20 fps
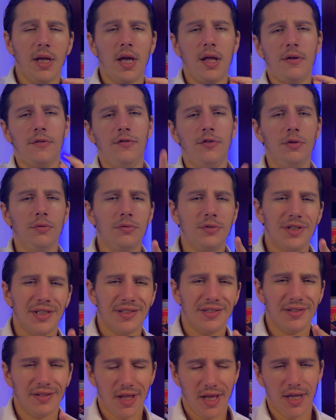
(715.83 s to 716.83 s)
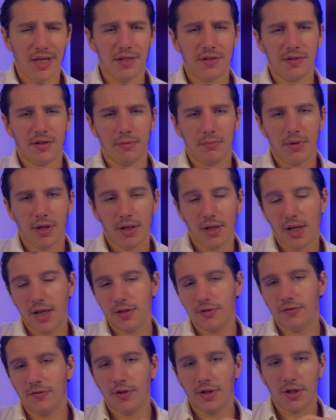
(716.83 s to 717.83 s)
got a few dislikes on my
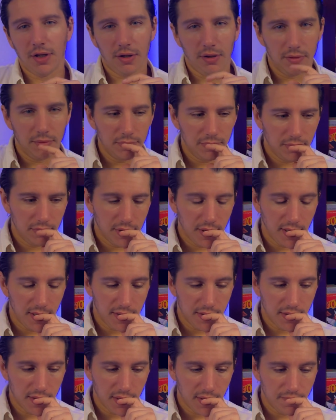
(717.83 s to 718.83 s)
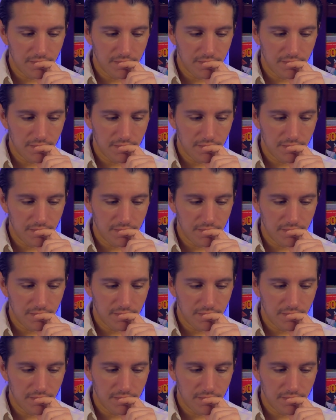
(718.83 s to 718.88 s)
last video, and